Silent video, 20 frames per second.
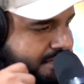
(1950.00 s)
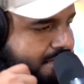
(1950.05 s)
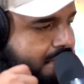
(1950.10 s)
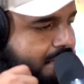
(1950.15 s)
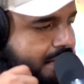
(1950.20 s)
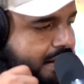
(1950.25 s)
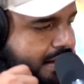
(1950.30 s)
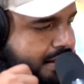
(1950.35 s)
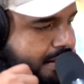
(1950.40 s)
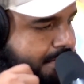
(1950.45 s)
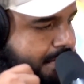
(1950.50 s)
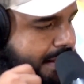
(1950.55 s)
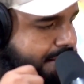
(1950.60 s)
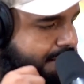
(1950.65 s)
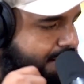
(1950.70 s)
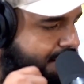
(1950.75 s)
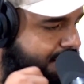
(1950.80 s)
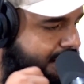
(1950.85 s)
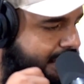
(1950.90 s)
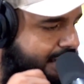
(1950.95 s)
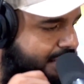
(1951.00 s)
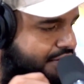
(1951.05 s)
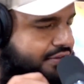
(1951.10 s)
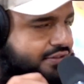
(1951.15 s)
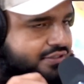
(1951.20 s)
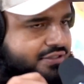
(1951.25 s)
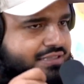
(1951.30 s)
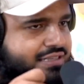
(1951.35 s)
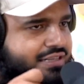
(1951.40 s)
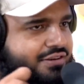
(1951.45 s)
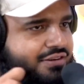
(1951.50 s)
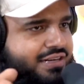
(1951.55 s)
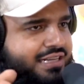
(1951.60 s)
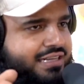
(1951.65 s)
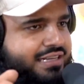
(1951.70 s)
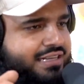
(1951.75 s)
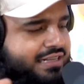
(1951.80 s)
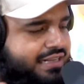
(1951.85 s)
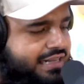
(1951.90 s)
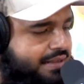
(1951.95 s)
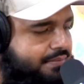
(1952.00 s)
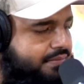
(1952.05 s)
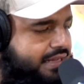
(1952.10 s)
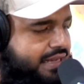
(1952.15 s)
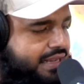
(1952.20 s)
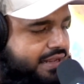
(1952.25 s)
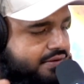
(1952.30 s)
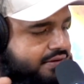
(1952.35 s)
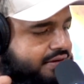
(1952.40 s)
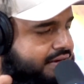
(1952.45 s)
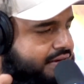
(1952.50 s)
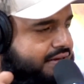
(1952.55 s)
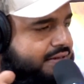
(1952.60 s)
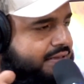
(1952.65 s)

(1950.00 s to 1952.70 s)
The map favela, you just literally clamp down,